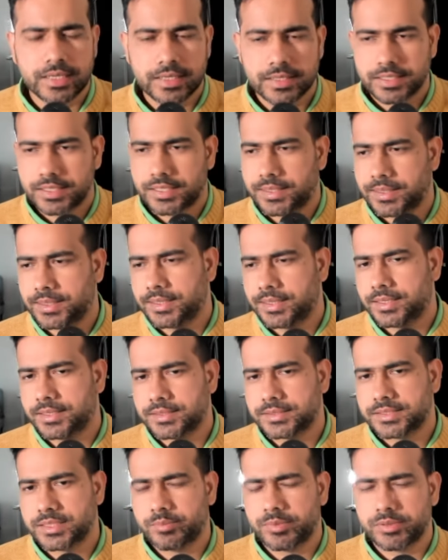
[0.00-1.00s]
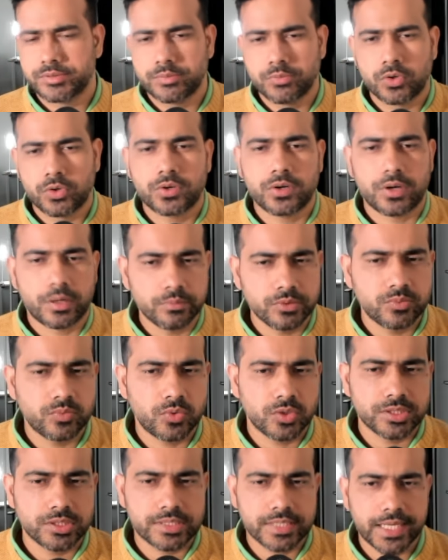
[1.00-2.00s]
Uh, some of the more common
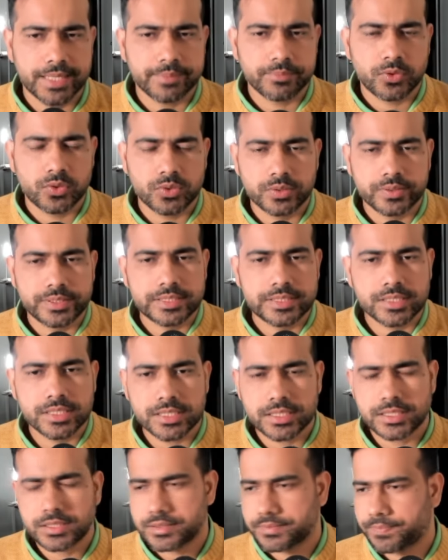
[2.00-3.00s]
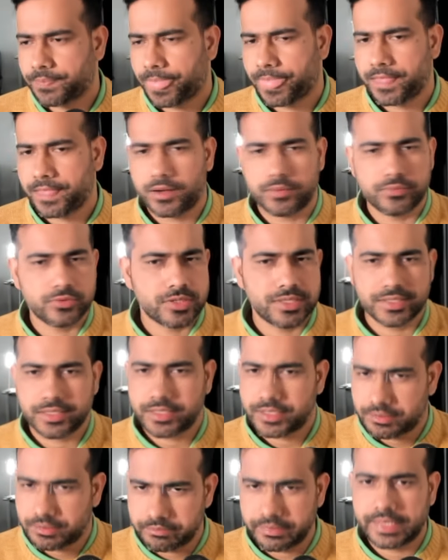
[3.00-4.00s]
ones I'm going to discuss. Obviously,
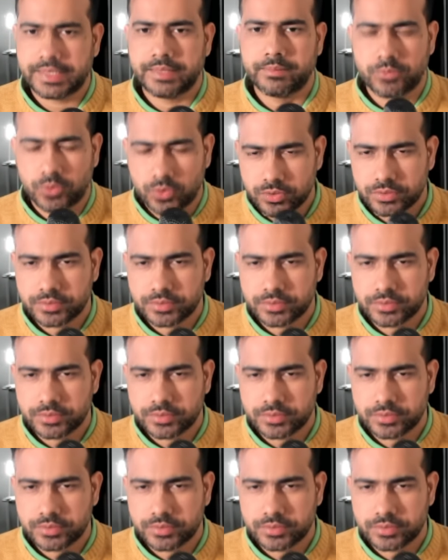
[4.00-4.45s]
there are many more.